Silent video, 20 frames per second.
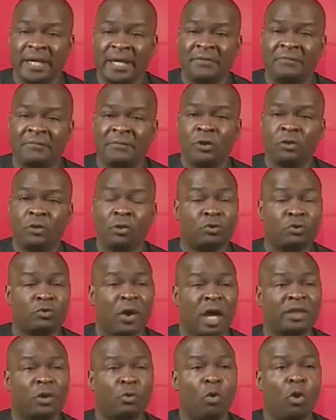even though you are
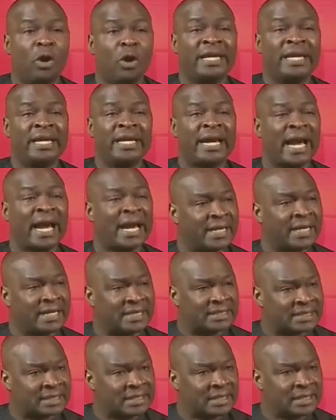the word
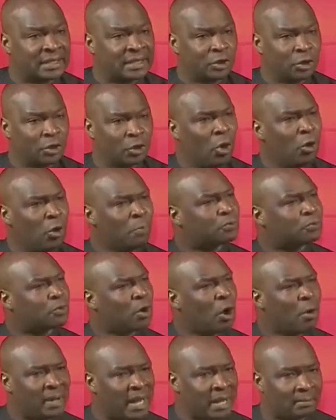incarnate, no
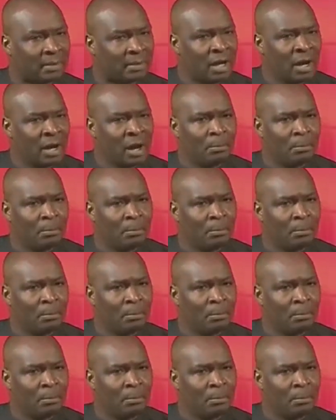problem.